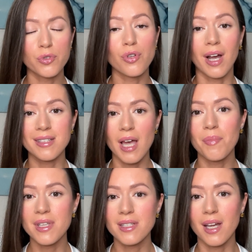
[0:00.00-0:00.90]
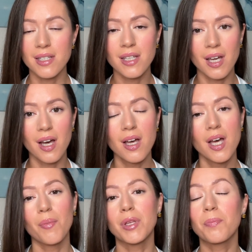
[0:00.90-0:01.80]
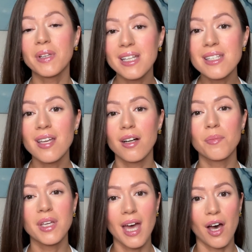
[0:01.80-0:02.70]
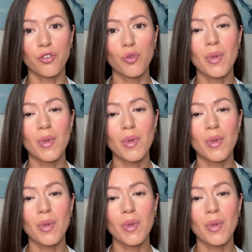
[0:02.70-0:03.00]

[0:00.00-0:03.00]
to accept this idea, but please hear me out.